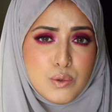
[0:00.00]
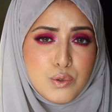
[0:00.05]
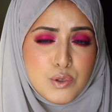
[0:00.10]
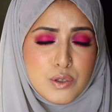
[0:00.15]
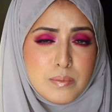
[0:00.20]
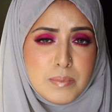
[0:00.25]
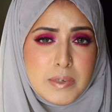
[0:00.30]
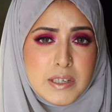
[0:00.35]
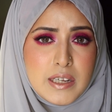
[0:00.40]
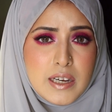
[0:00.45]

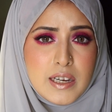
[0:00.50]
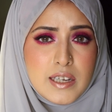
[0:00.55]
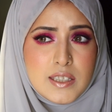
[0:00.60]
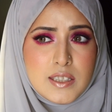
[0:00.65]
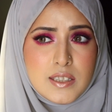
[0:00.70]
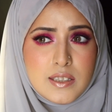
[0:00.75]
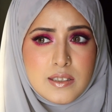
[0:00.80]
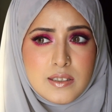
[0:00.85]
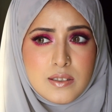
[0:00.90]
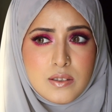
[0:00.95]
social media
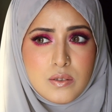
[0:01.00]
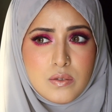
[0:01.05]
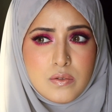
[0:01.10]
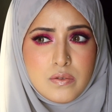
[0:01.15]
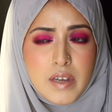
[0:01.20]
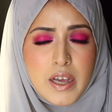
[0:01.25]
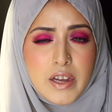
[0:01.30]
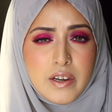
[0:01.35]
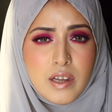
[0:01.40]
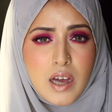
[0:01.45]
is
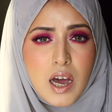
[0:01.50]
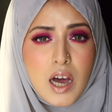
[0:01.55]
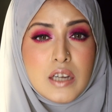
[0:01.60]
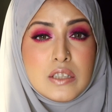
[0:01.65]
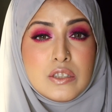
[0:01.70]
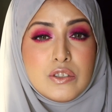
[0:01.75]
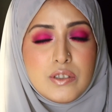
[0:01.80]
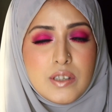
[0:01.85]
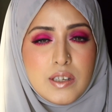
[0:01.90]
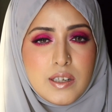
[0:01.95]
very
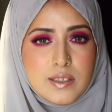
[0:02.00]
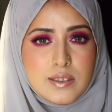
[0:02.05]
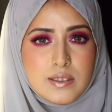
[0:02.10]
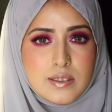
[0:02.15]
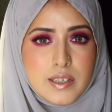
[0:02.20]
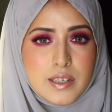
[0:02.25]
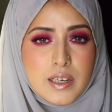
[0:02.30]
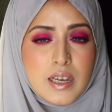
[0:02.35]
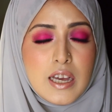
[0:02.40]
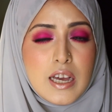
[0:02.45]

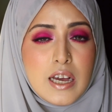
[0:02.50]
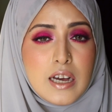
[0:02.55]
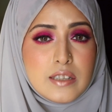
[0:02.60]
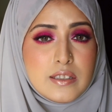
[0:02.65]
unrealistic.